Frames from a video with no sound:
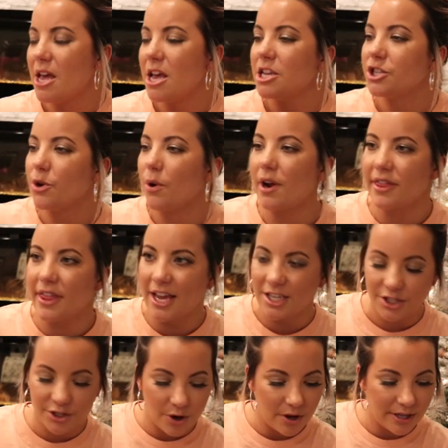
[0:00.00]
So are they
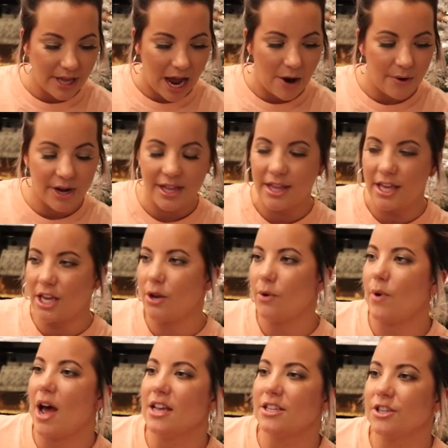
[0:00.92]
sold out in the
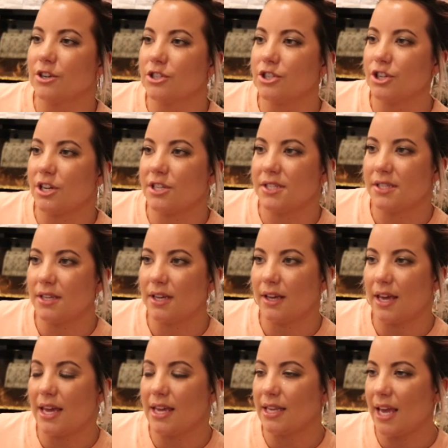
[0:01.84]
U.S. or just
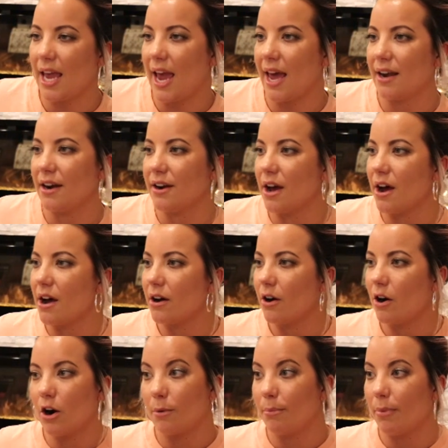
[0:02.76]
in Canada
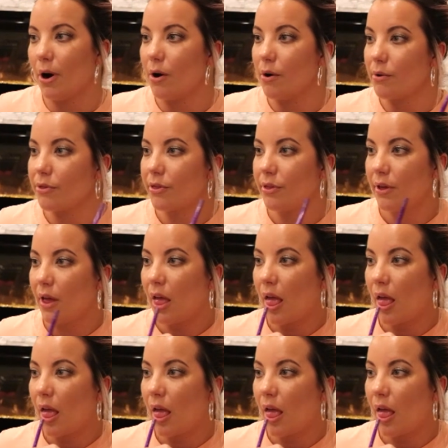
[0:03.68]
or both?